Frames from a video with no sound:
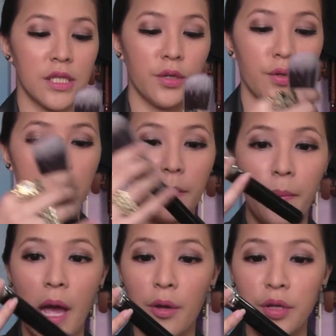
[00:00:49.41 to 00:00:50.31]
So the
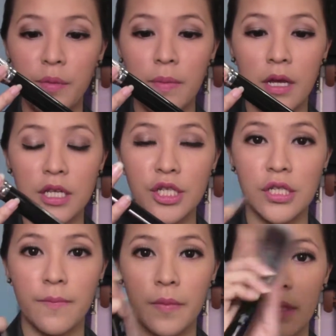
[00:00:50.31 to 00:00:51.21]
powder
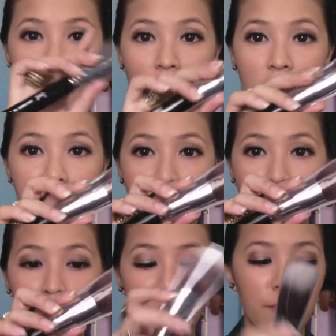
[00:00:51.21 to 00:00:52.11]
blush, the large
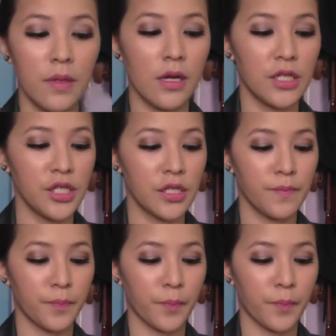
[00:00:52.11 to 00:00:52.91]
powder blush,